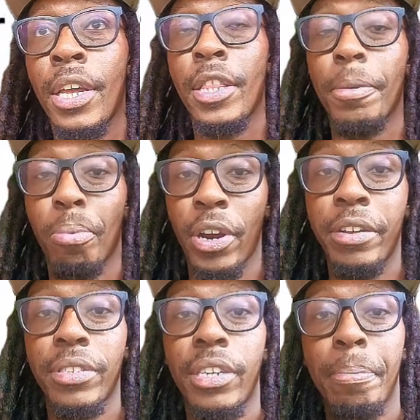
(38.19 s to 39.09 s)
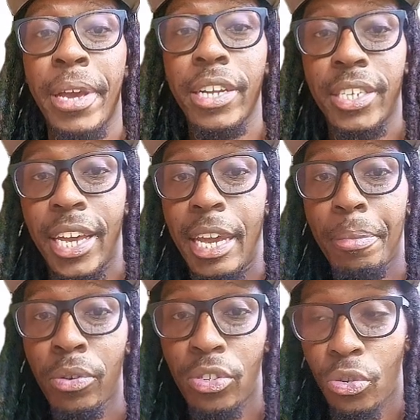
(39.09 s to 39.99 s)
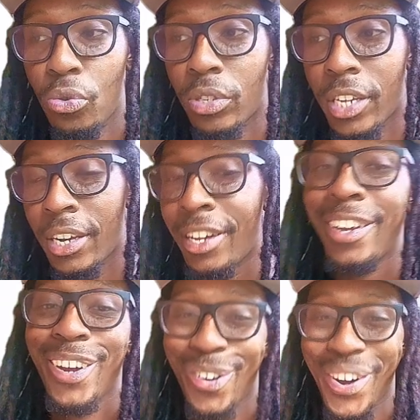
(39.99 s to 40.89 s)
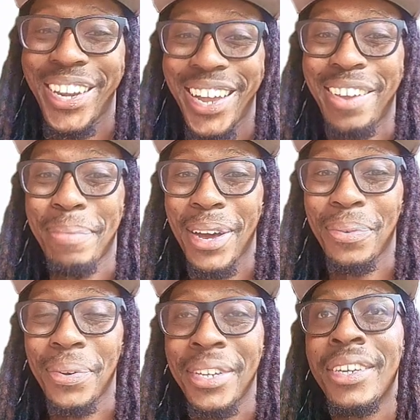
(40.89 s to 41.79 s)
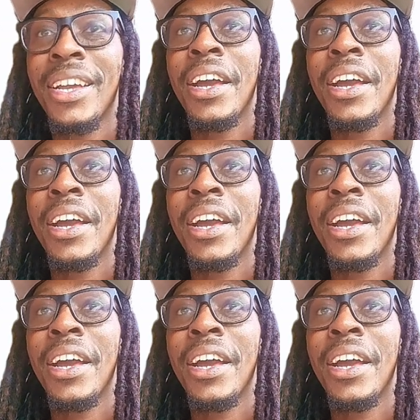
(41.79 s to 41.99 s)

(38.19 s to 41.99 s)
the Braves and the Mets game on Tuesday, great game, by the way,